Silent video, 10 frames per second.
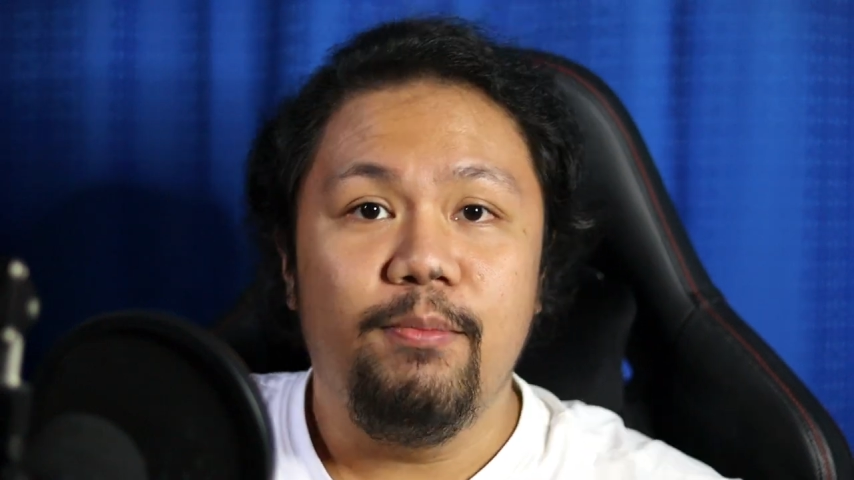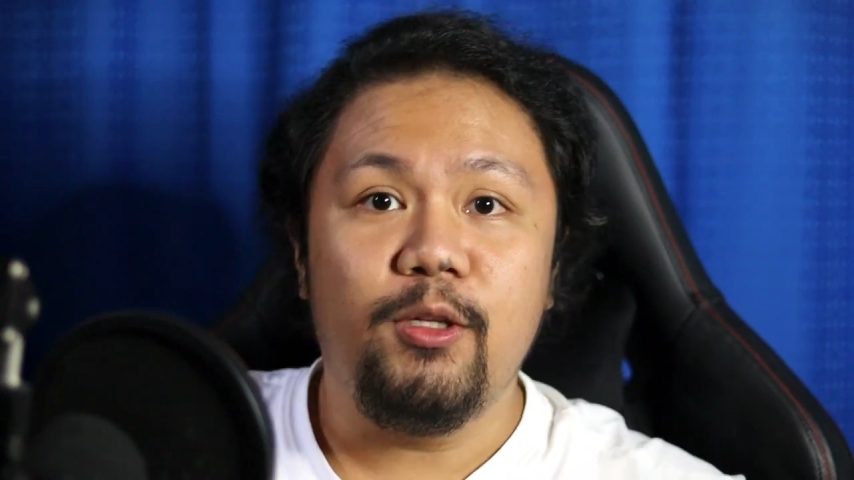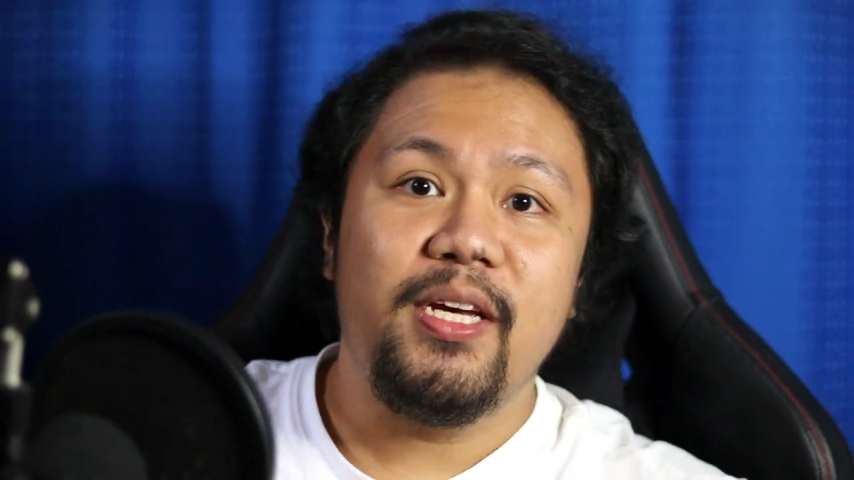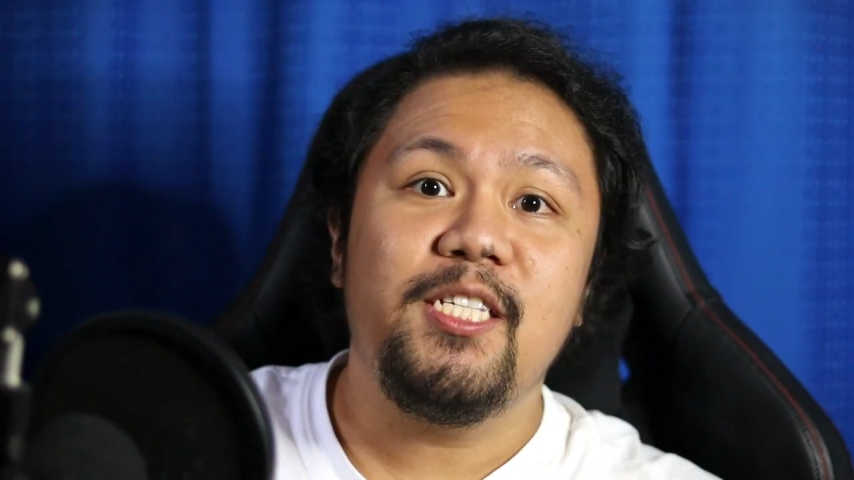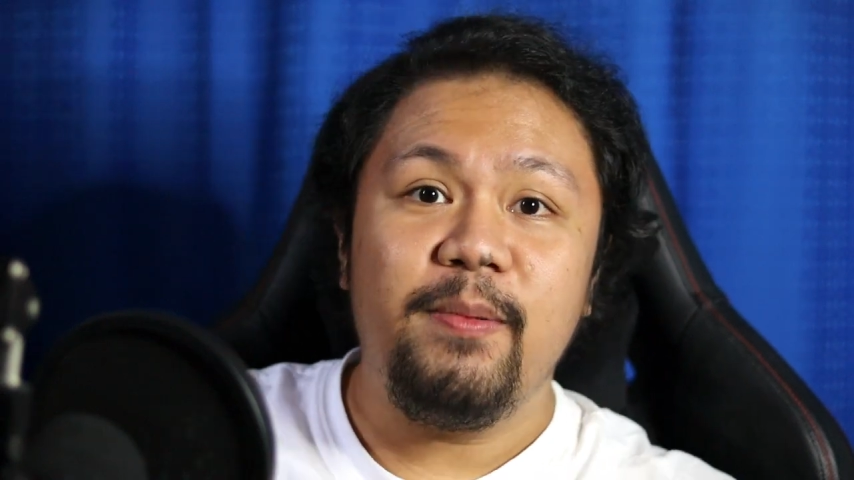
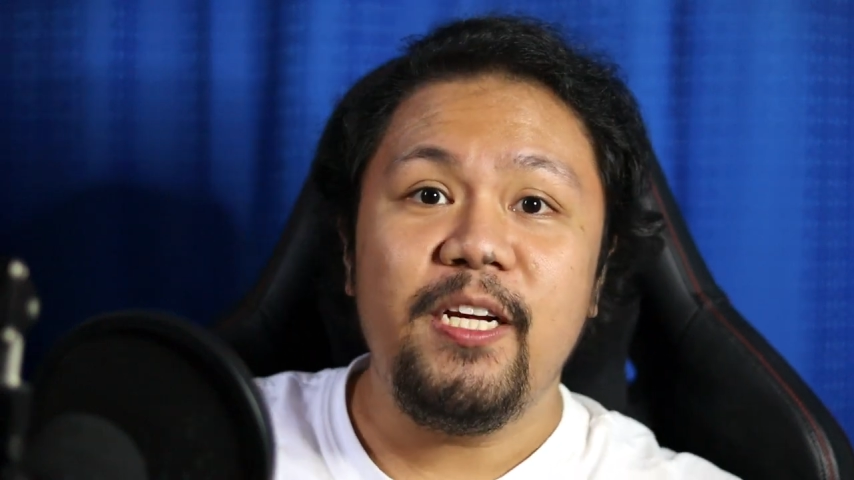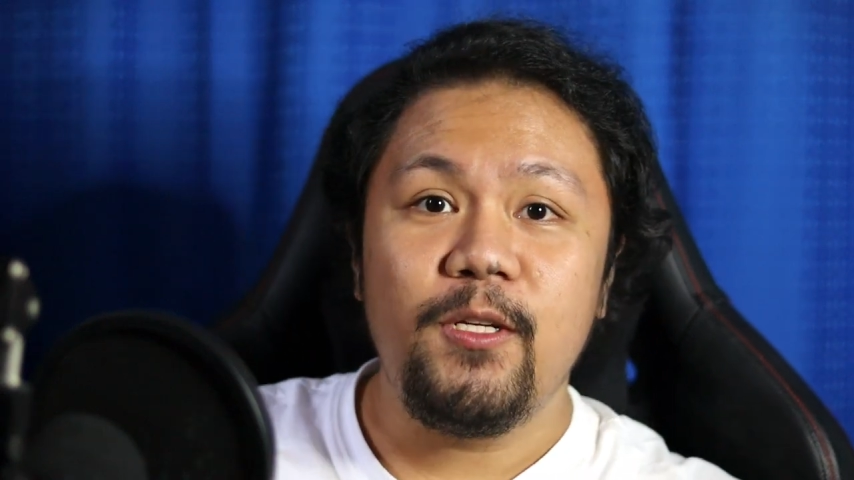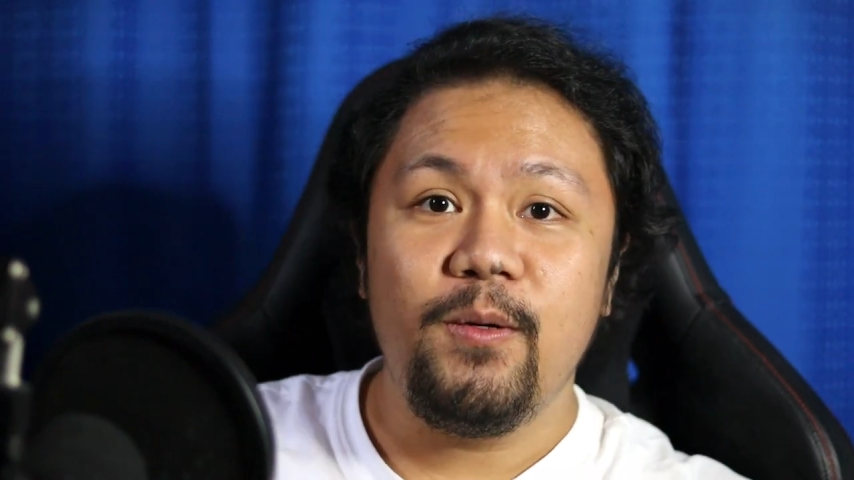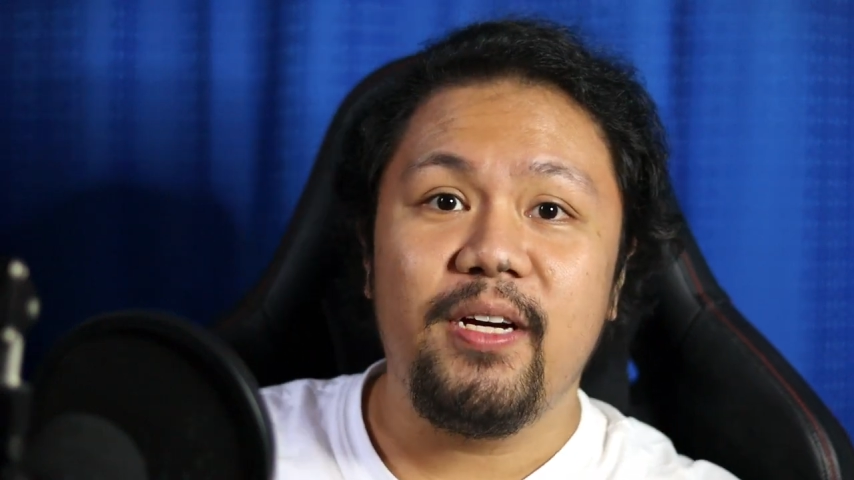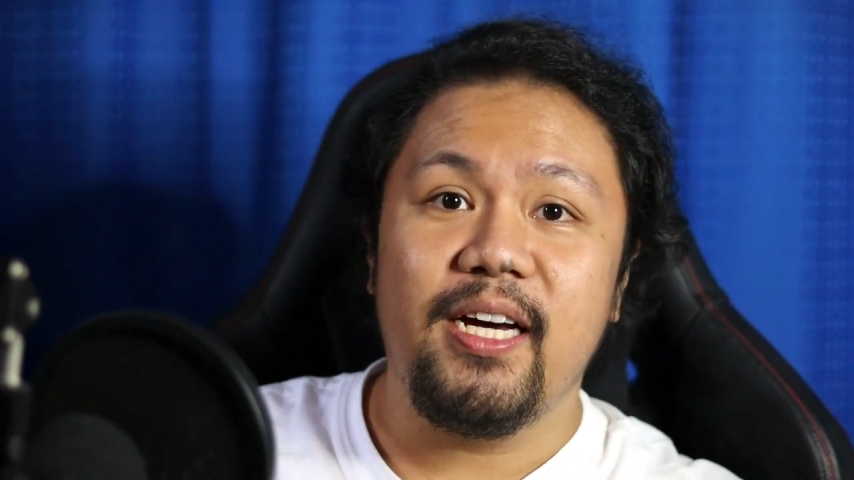But to
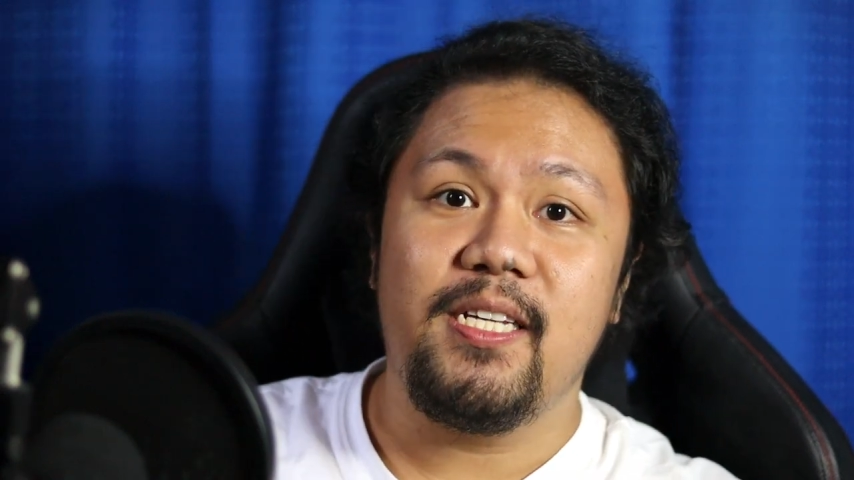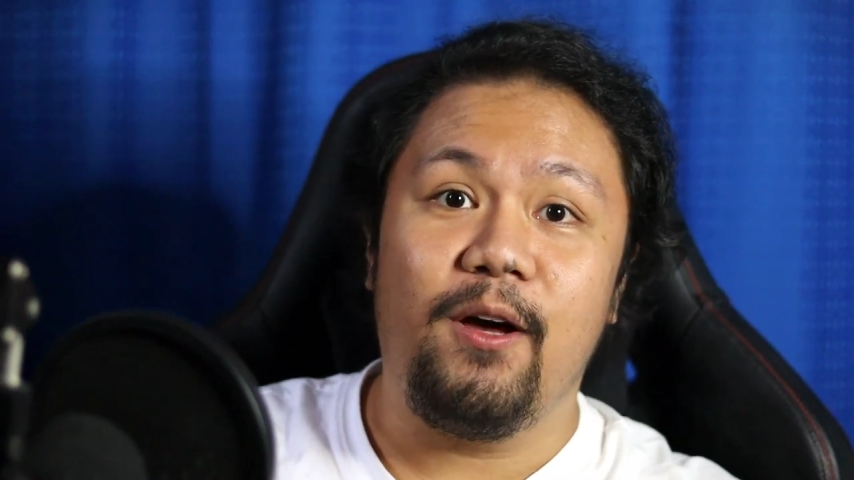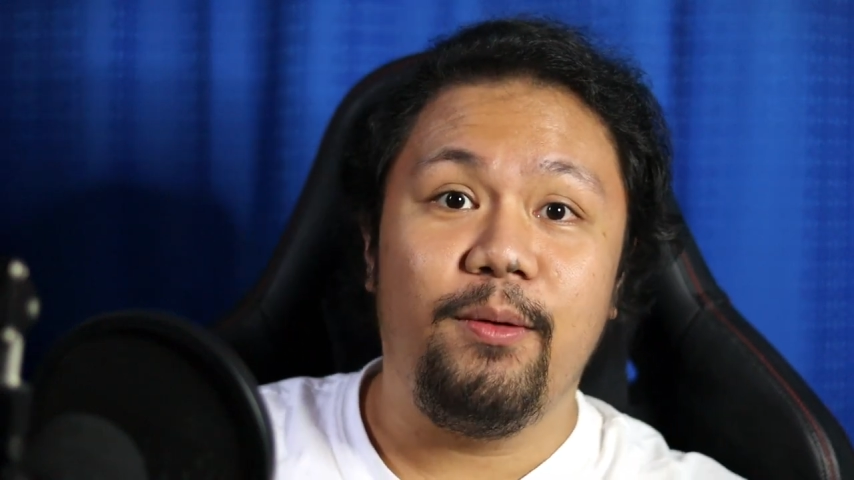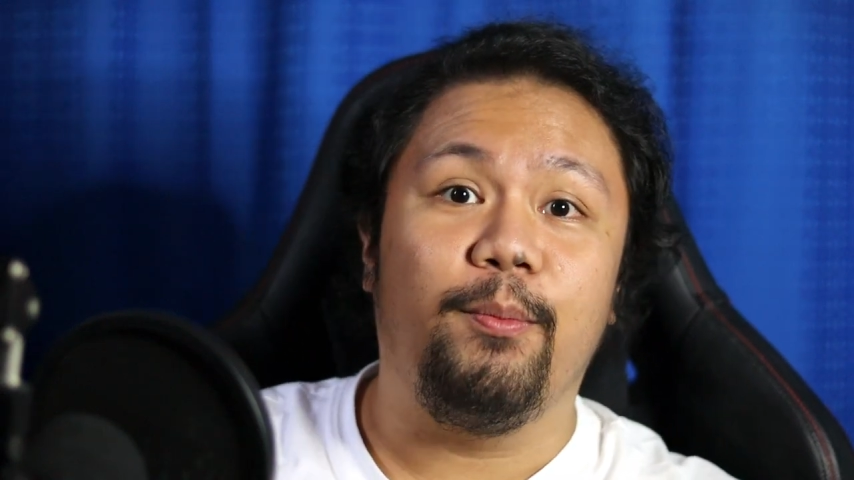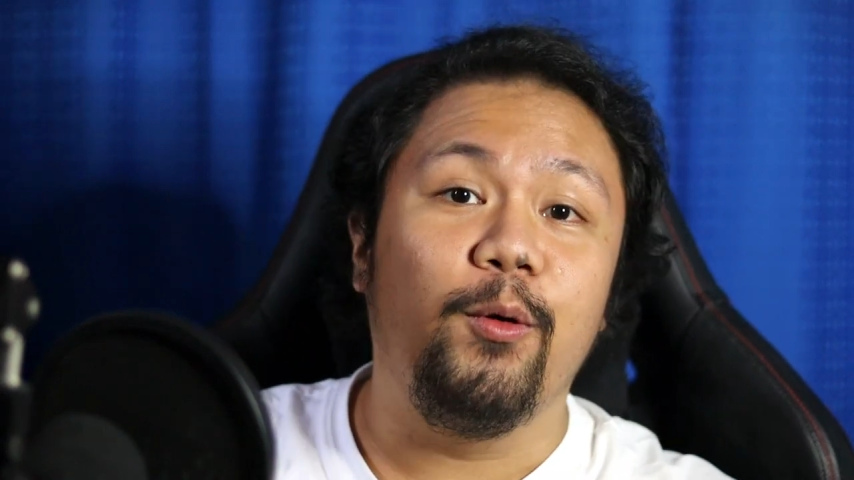explain to you
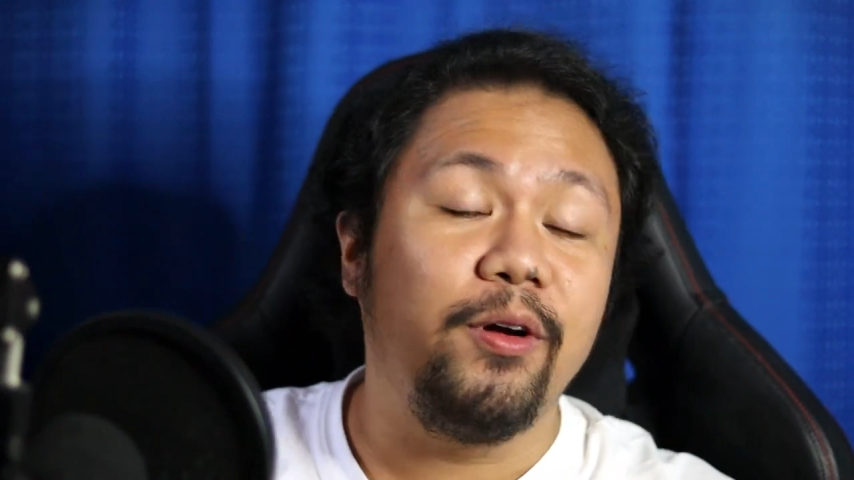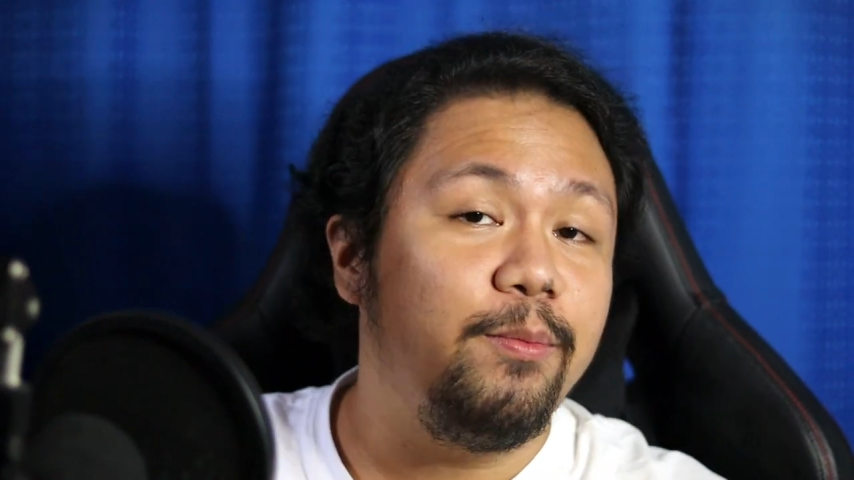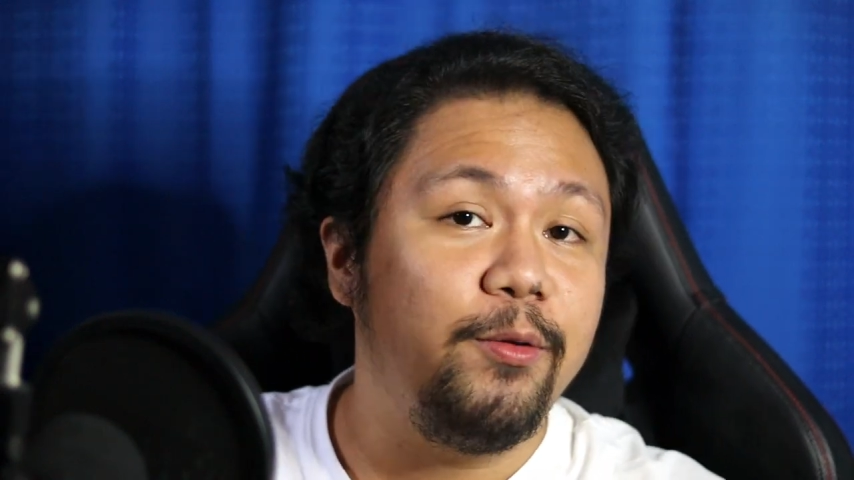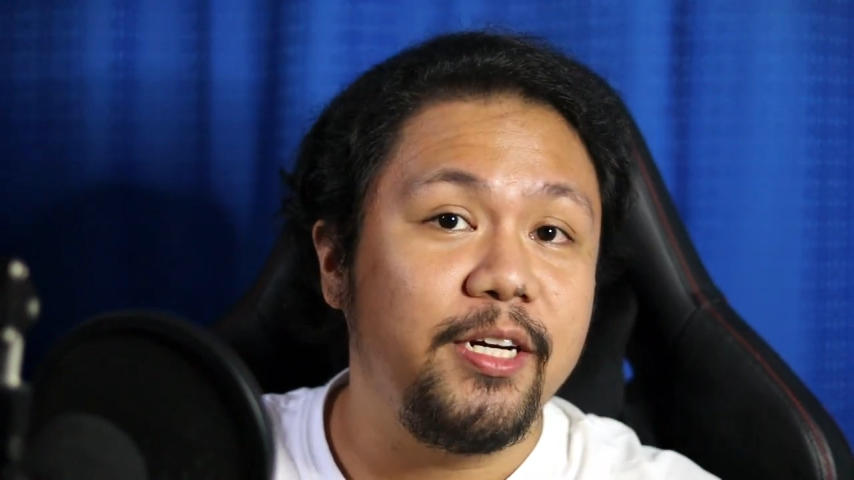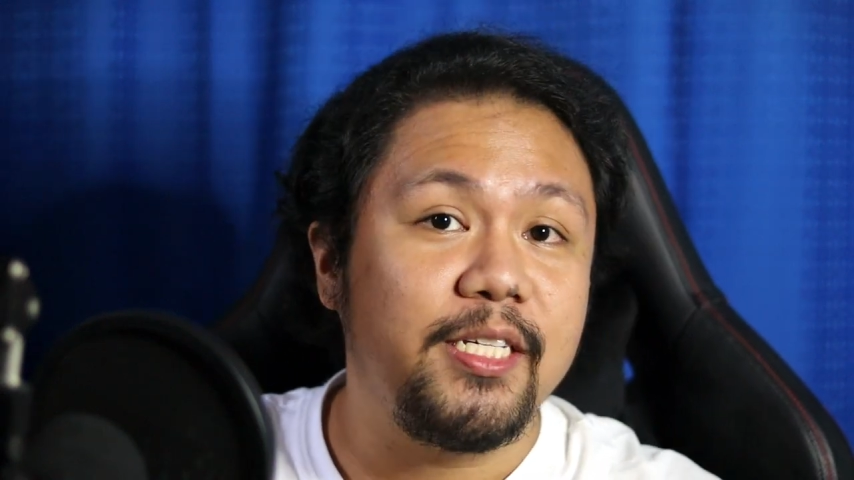guys how the
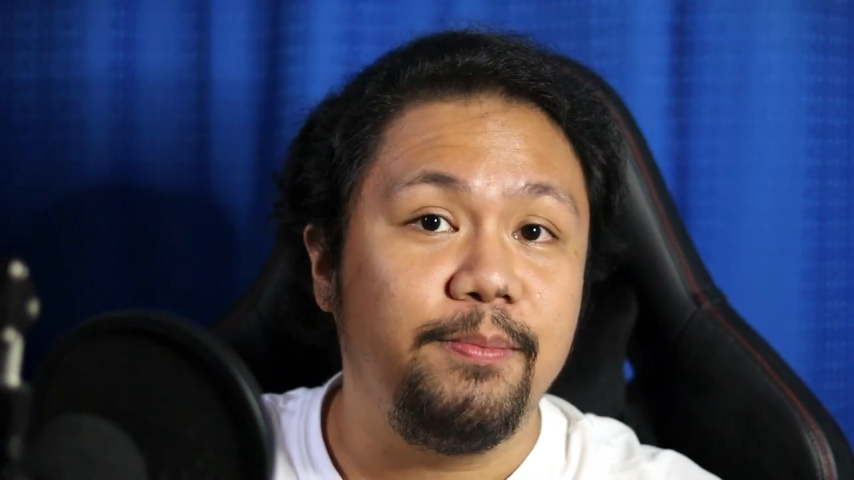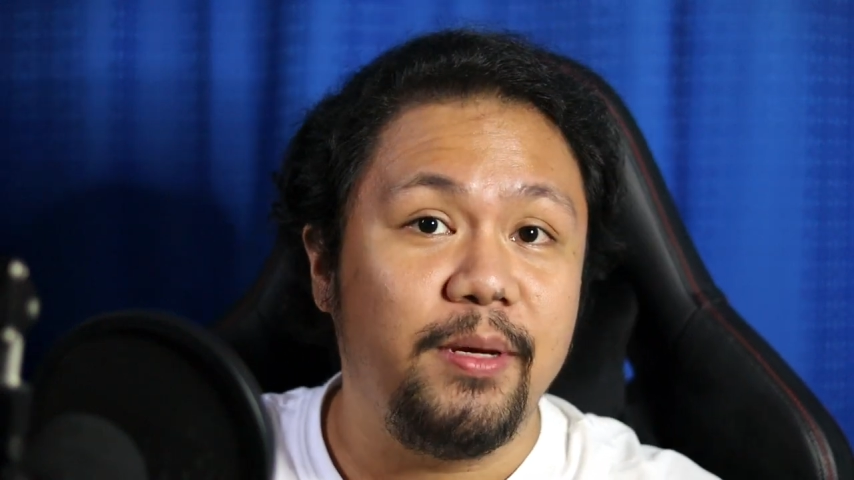program works,